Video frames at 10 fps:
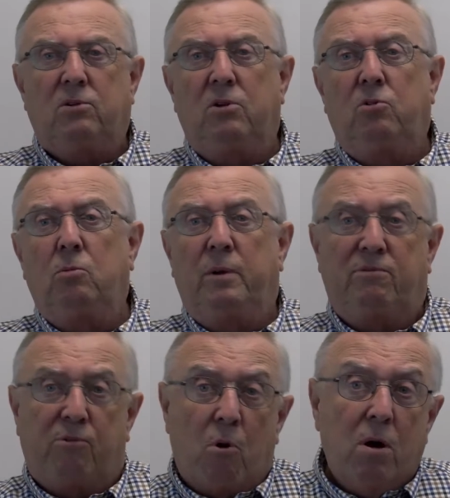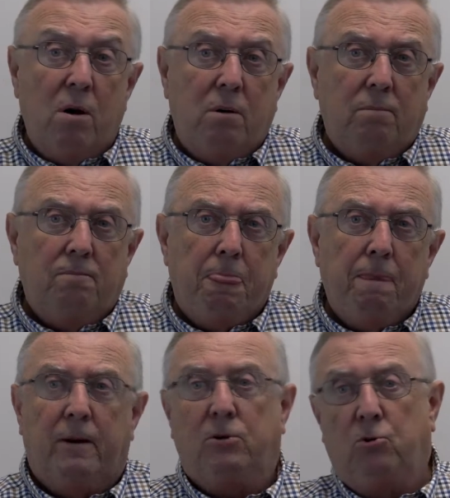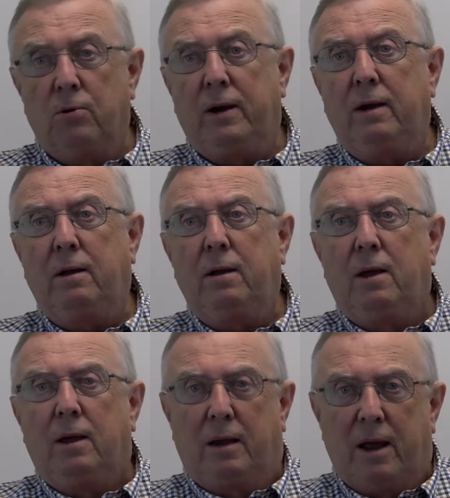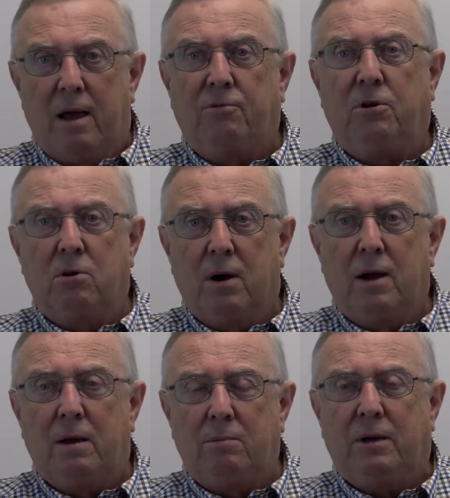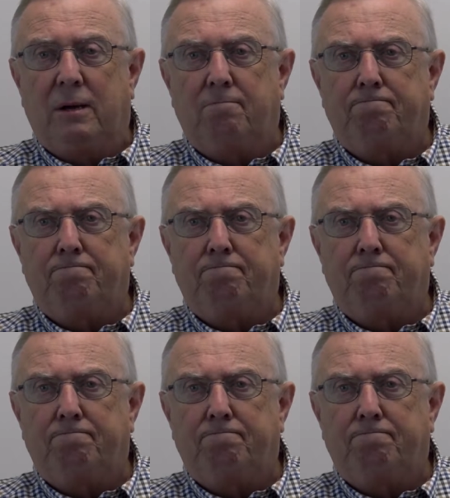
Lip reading: to do before, during, and after your IME.